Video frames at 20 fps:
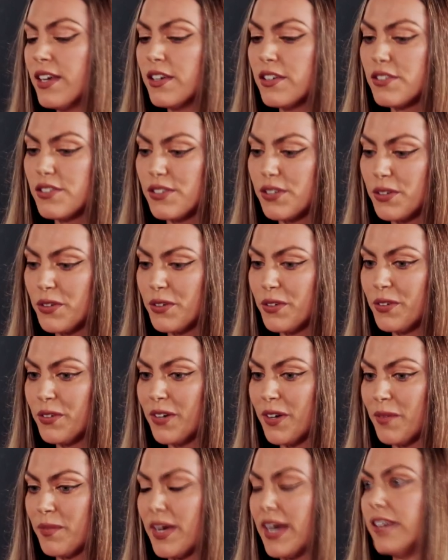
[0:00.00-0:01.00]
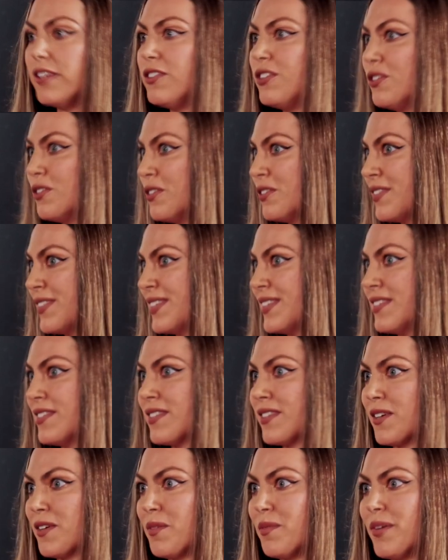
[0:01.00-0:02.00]
So I do see
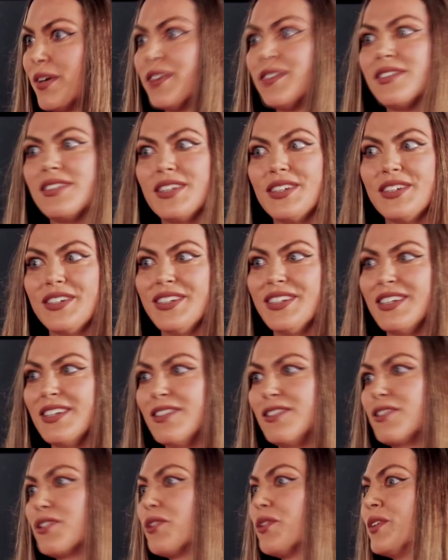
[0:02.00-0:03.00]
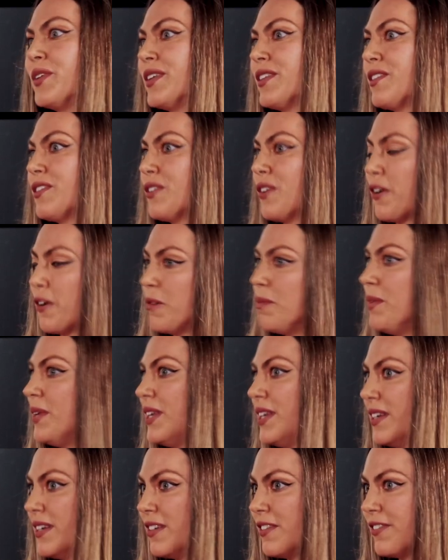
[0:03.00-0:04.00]
some Assyrians going to
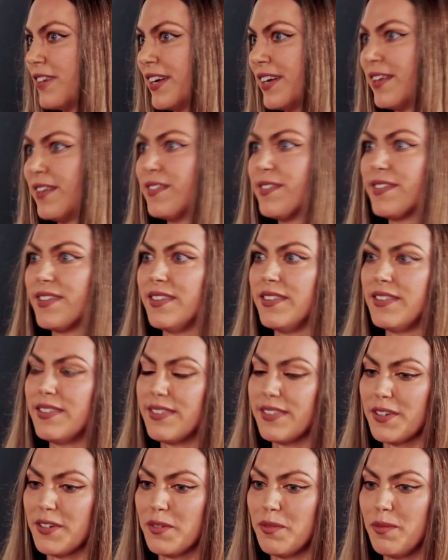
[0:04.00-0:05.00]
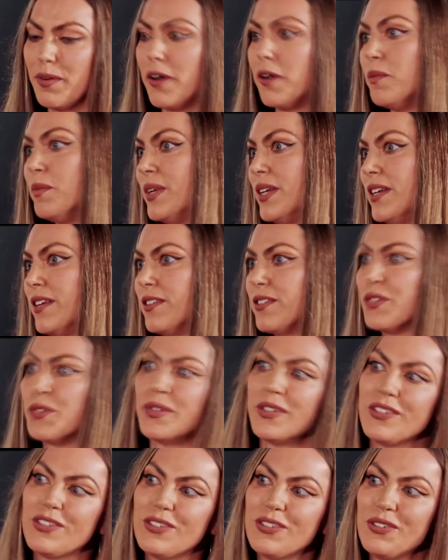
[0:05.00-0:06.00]
Armenian events and some Armenians
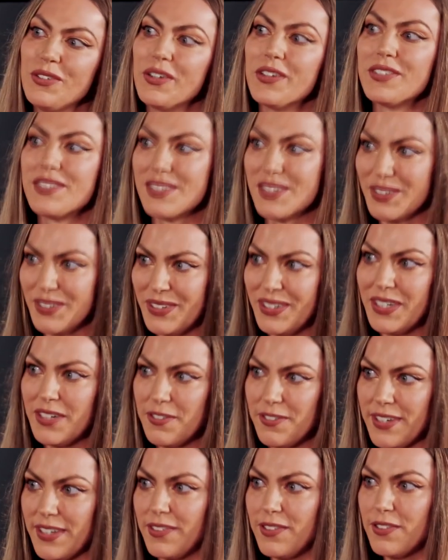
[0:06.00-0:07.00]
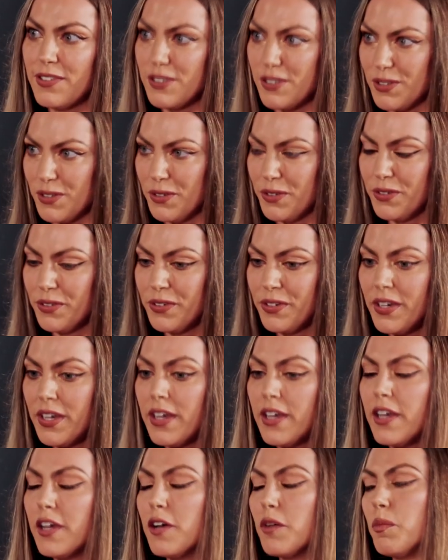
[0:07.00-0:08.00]
going to Assyrian events too.
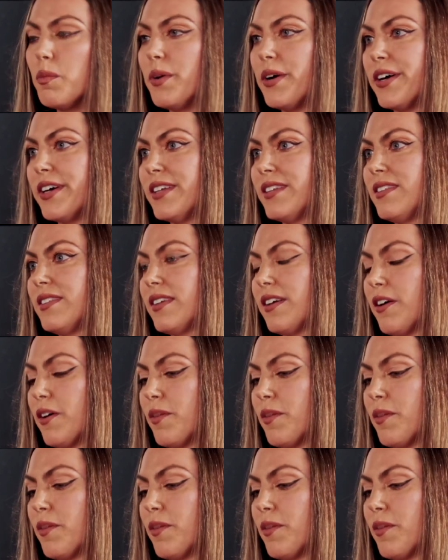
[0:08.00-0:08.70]
But